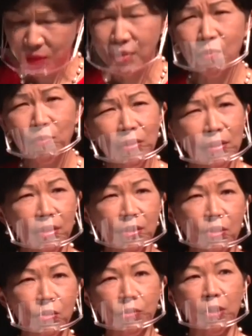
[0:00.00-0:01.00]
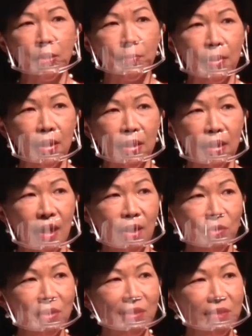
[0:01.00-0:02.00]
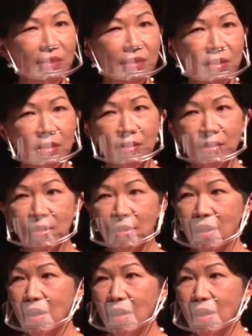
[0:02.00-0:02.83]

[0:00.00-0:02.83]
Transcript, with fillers: was really struck by how consistent